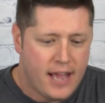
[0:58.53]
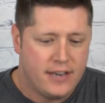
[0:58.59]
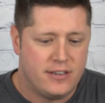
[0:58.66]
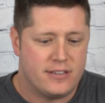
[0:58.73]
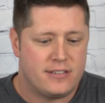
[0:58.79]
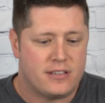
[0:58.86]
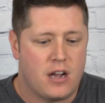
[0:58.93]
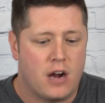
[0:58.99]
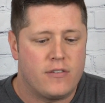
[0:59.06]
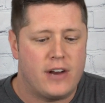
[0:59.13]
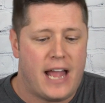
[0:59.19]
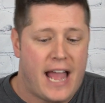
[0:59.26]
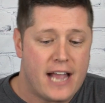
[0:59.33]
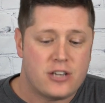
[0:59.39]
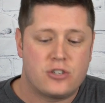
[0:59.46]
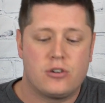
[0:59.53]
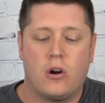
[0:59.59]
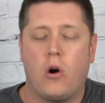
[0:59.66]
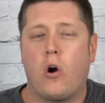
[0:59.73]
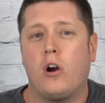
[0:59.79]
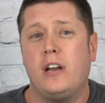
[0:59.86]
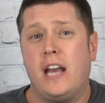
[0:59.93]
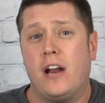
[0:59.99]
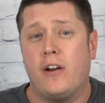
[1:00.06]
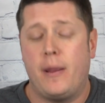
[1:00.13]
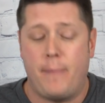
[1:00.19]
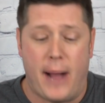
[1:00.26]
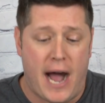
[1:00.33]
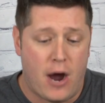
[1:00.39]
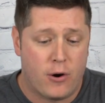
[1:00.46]
Discover extraordinary
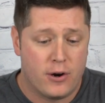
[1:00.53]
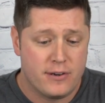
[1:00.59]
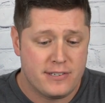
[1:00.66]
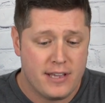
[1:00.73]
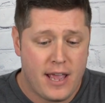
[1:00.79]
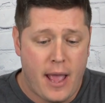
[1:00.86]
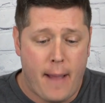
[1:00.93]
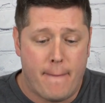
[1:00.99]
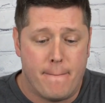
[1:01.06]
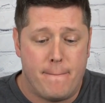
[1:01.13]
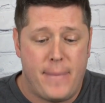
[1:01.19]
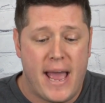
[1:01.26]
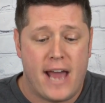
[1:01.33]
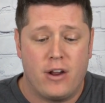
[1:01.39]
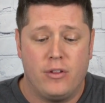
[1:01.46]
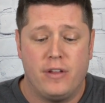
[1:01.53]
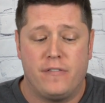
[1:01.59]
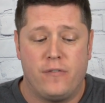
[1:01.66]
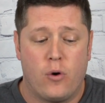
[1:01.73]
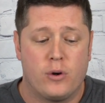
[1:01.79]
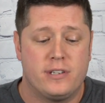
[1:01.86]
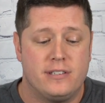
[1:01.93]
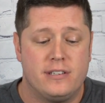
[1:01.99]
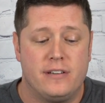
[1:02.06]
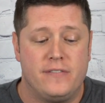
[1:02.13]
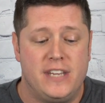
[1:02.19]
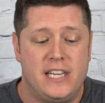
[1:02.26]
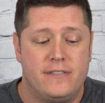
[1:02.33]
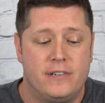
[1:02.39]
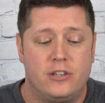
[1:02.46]
powers, battle the forces of
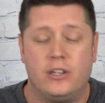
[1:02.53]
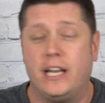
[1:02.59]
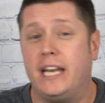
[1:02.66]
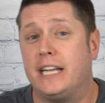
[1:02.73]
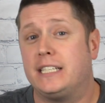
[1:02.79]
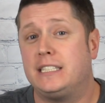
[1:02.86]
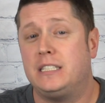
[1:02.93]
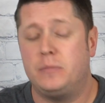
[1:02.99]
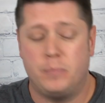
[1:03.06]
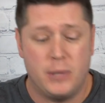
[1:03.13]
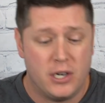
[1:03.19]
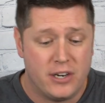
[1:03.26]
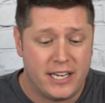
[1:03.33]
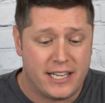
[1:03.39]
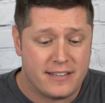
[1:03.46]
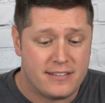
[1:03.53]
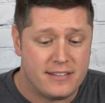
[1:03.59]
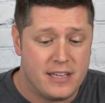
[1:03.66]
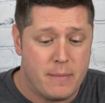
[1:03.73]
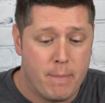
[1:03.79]
evil, and experience the